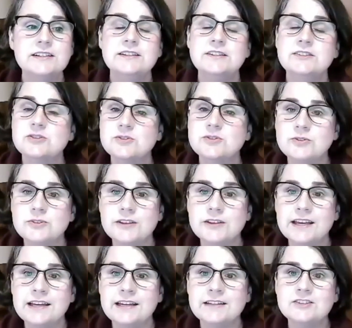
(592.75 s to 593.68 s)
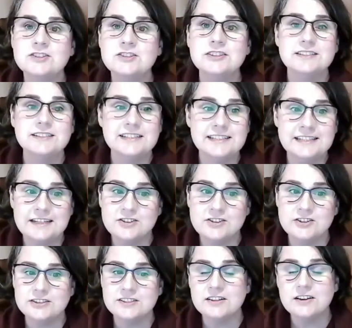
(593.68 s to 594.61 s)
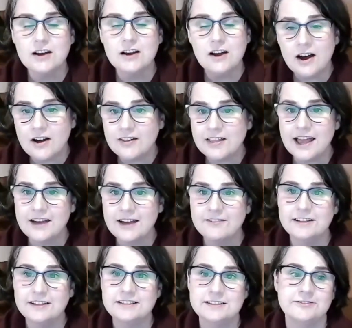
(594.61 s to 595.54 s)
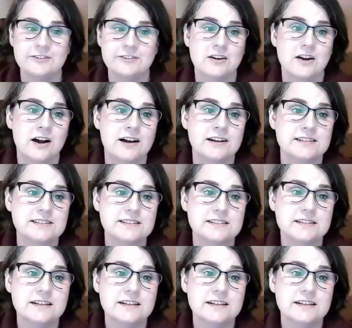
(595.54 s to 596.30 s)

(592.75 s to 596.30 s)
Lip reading: school age, teenagers, all having different costs.